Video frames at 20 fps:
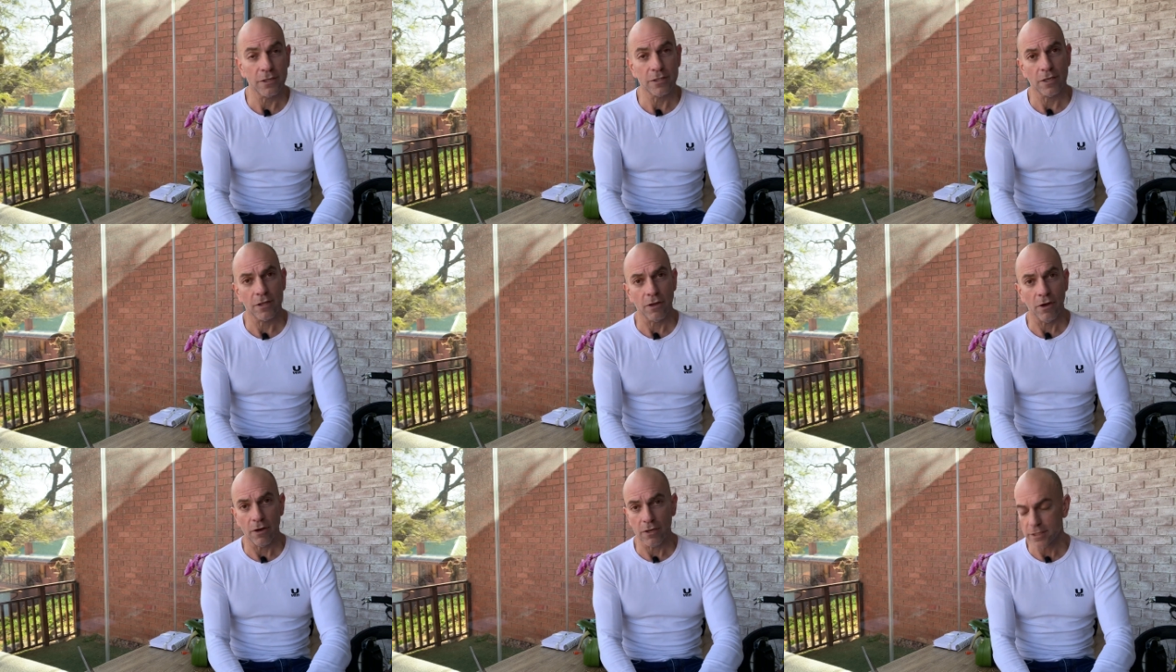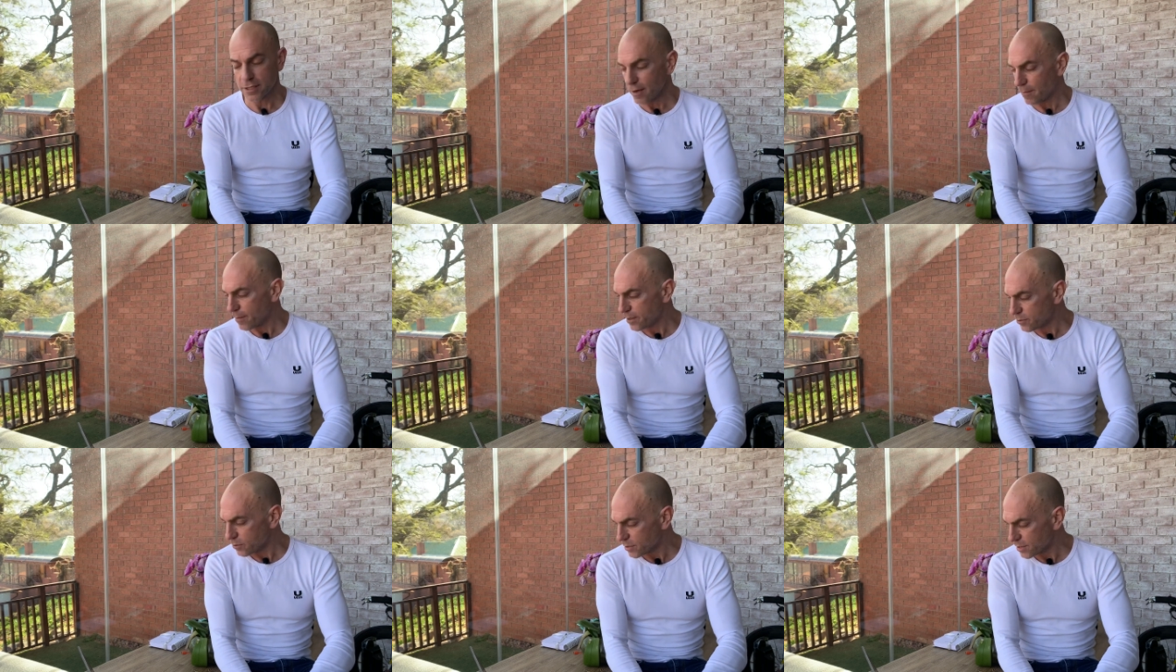The last time
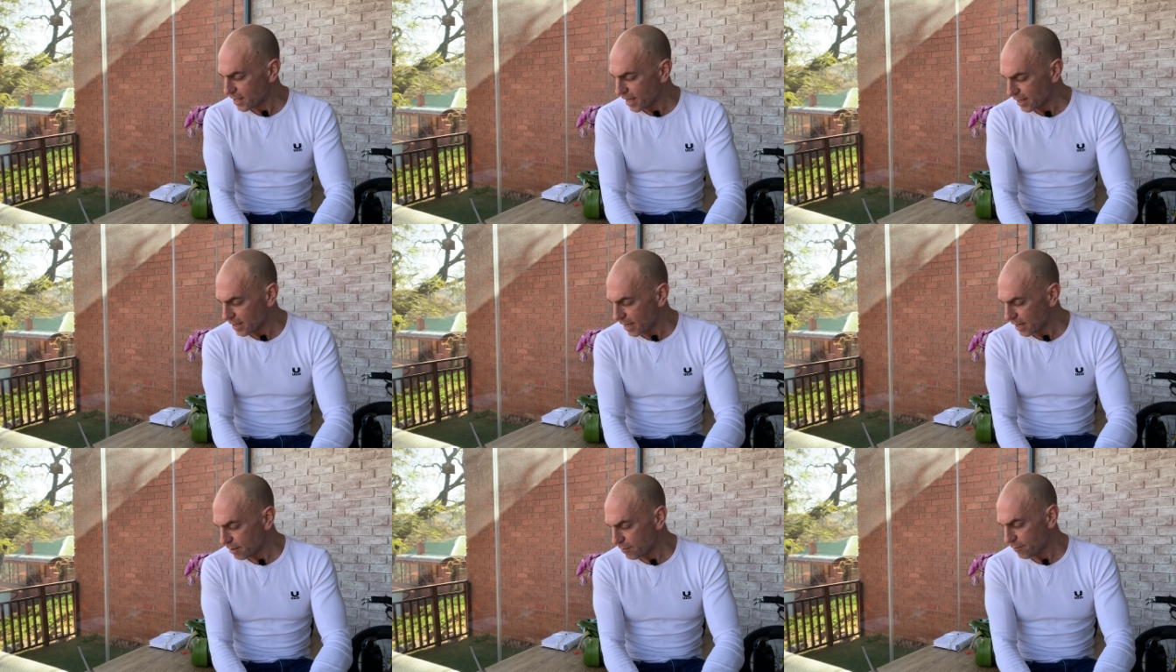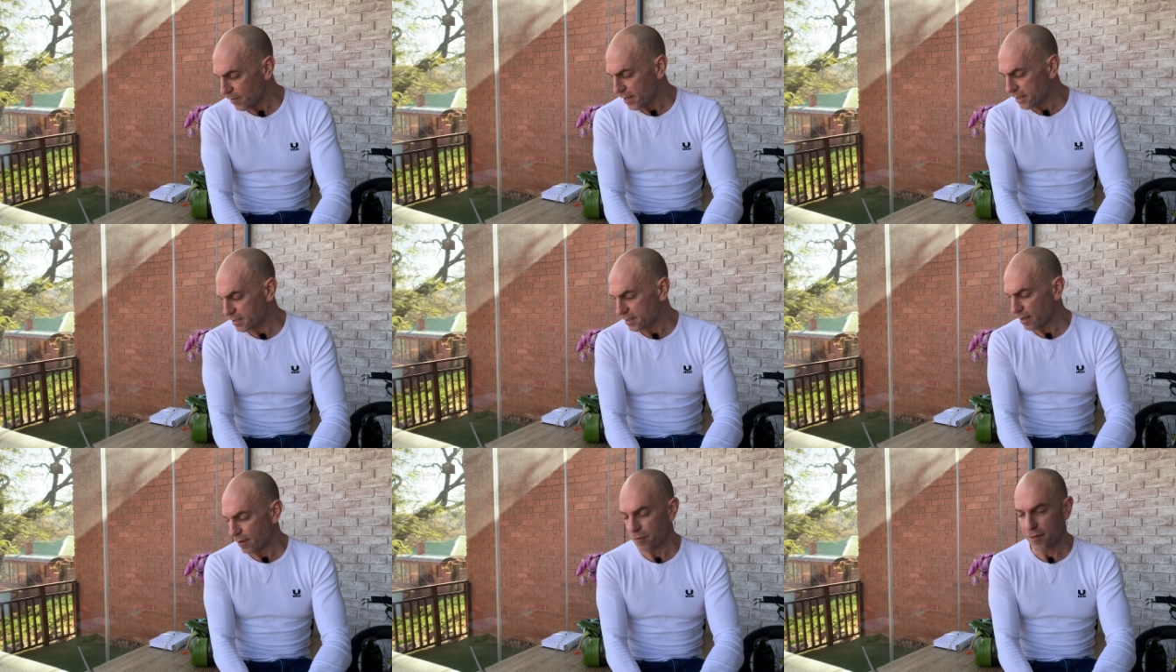it was that
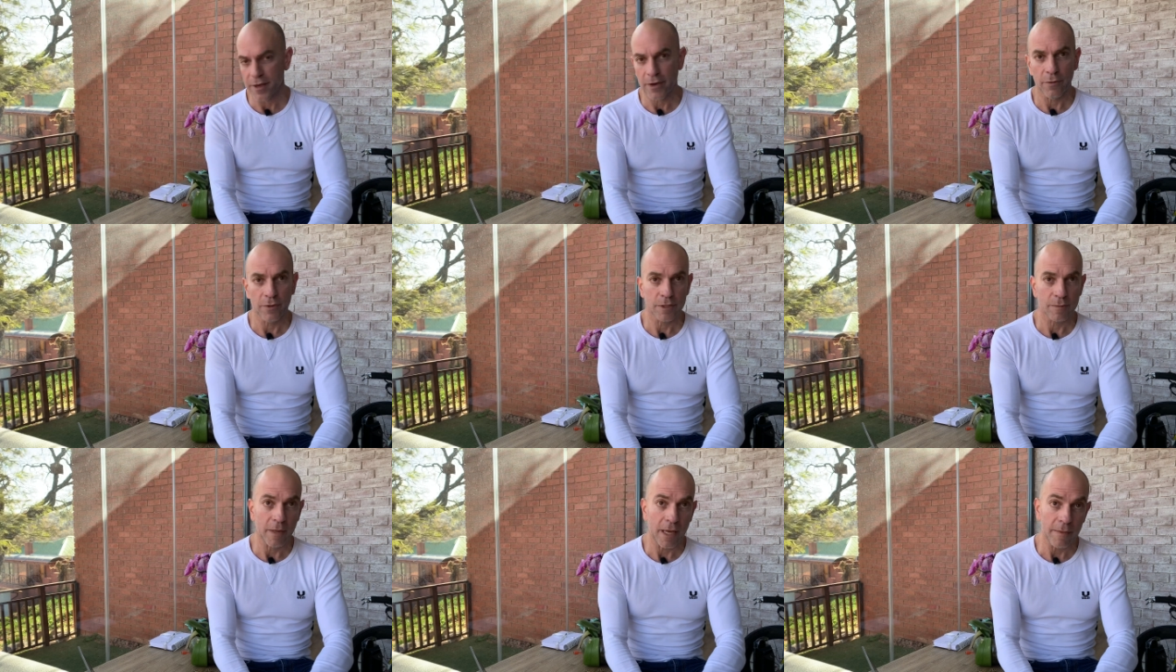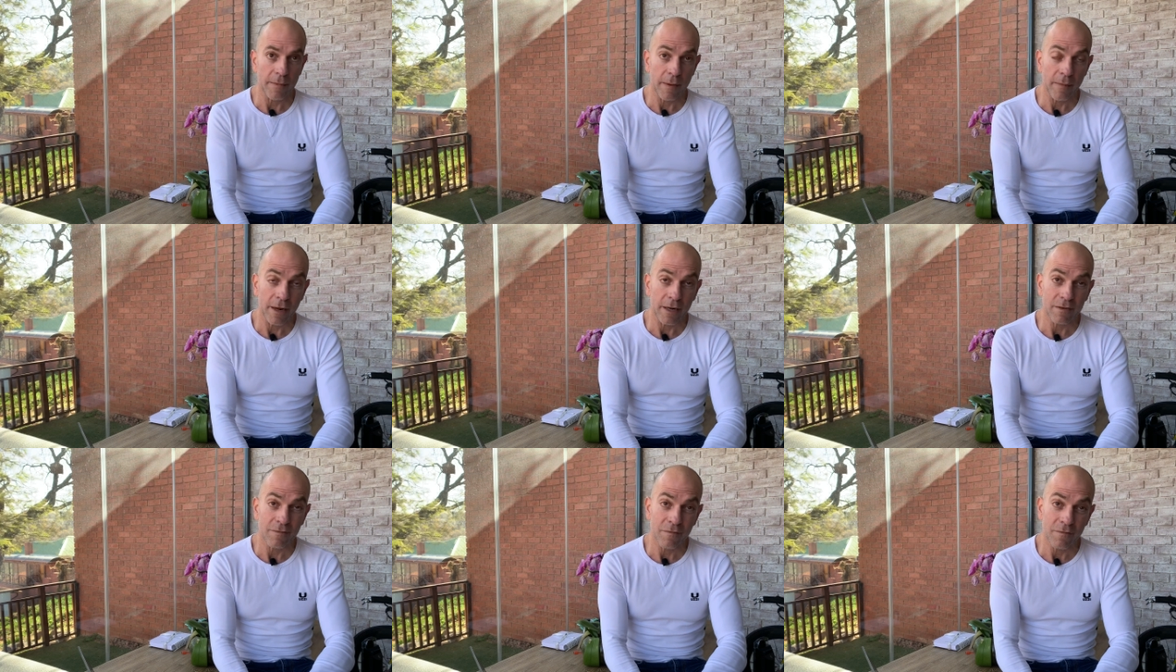elevated, I think, was maybe
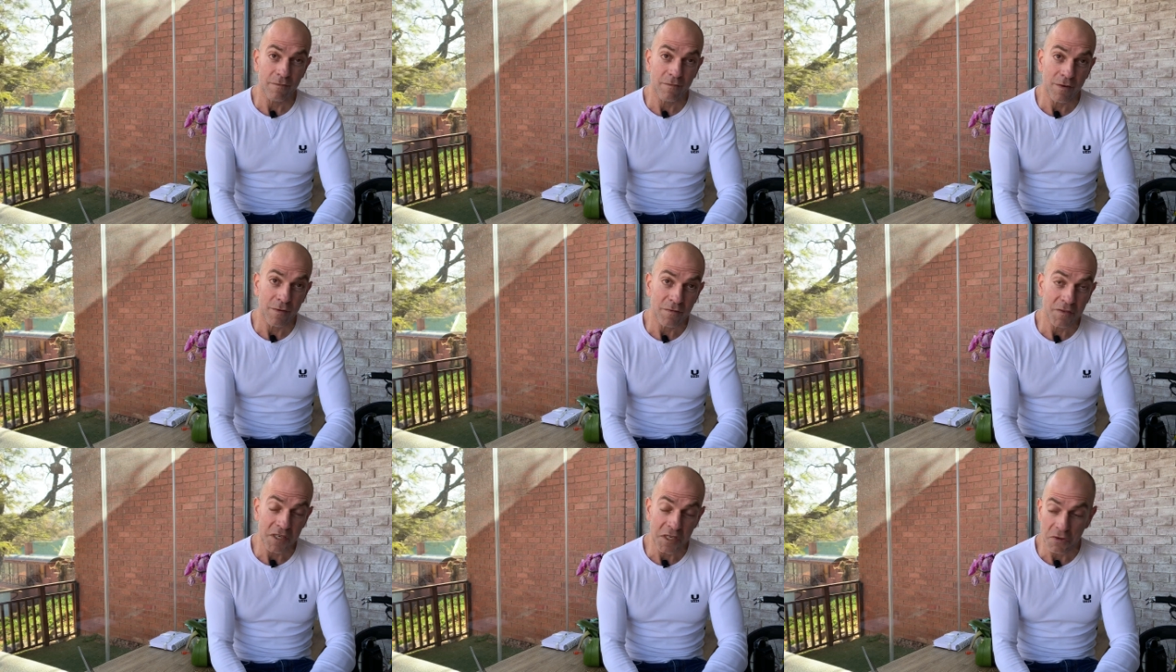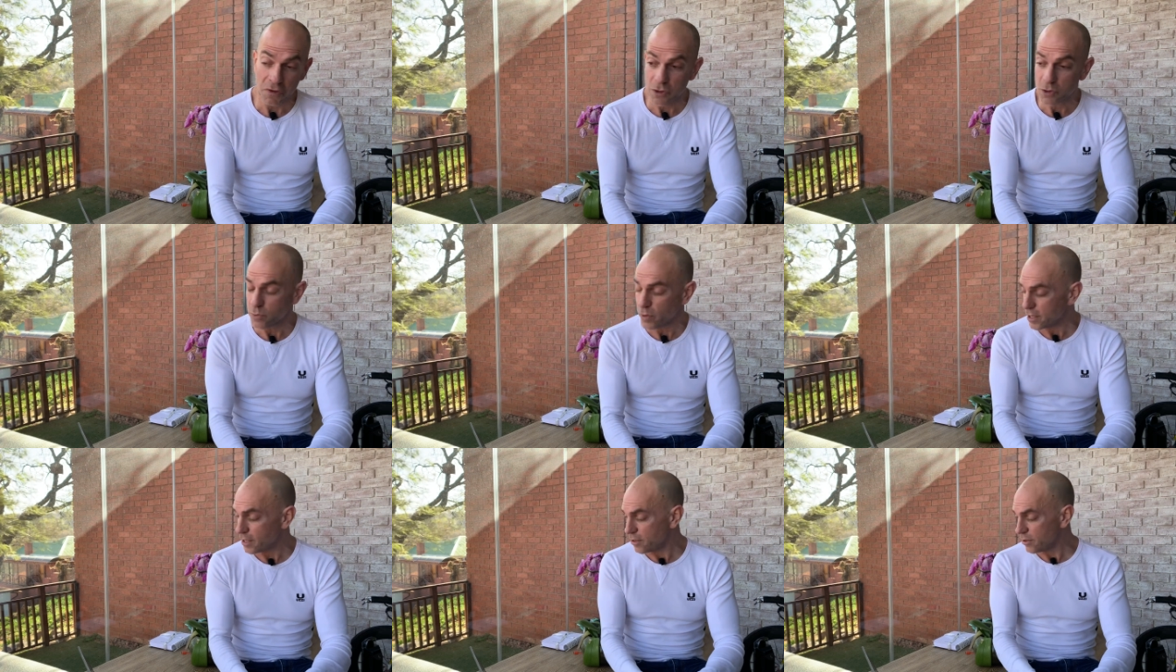about 15 or
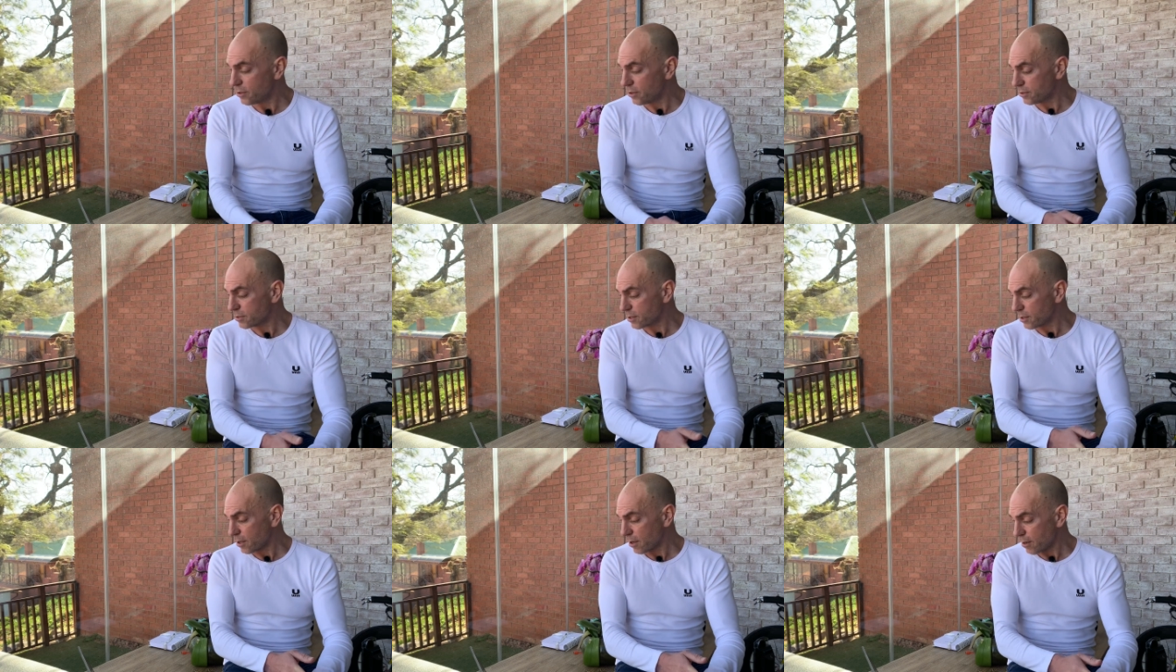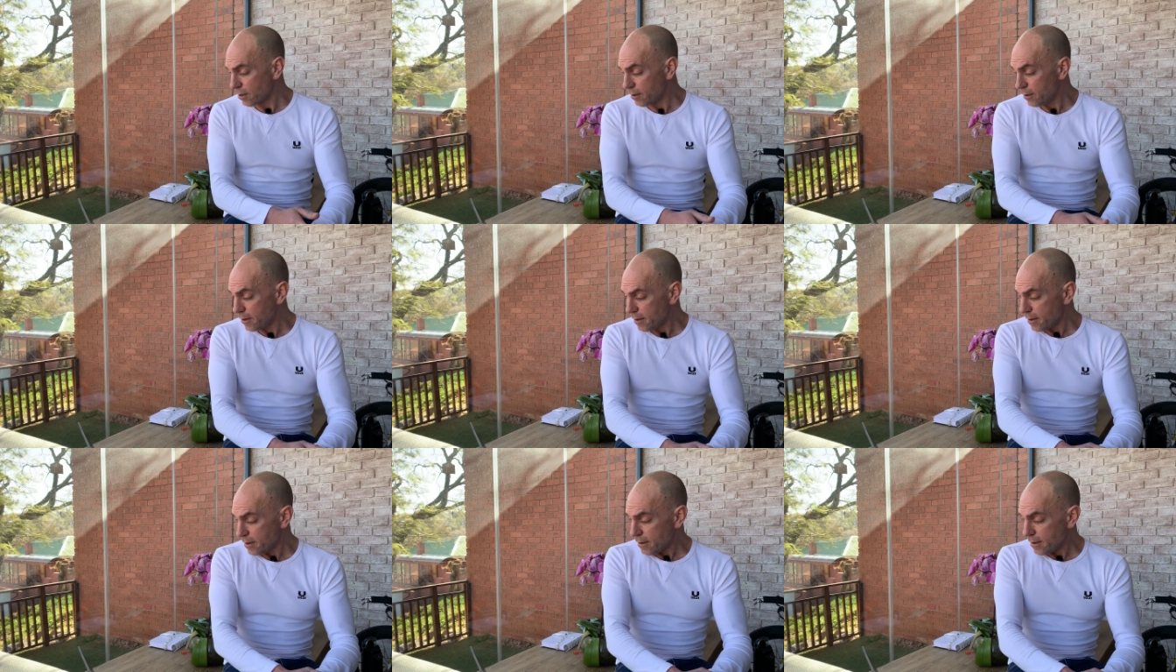20 years ago,
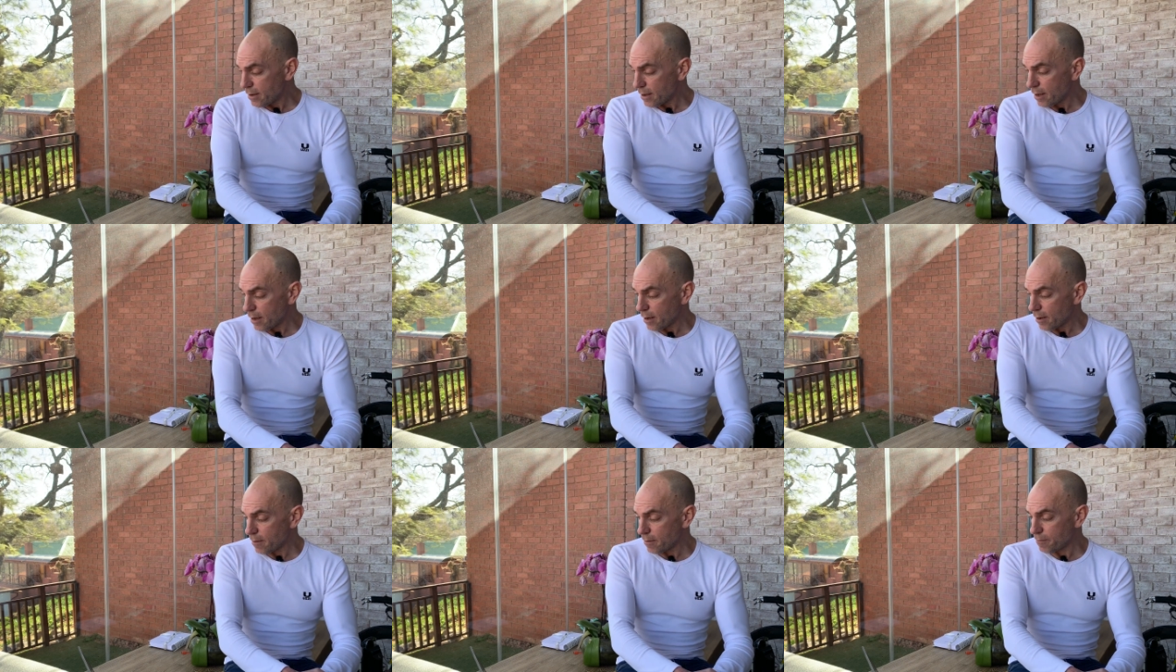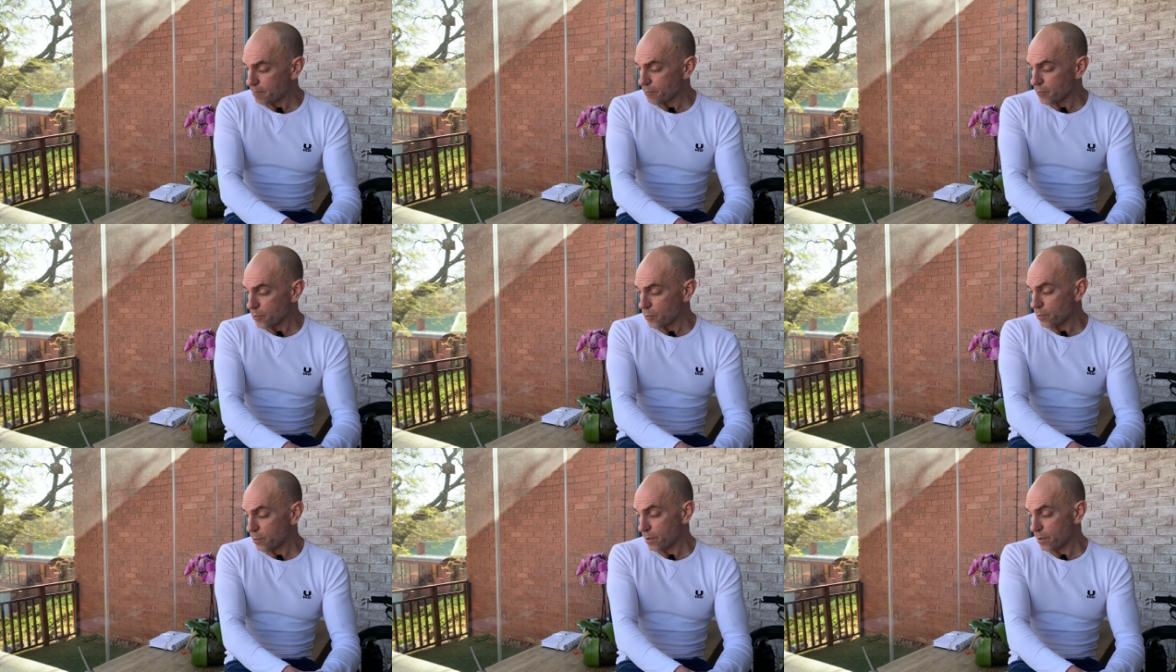um,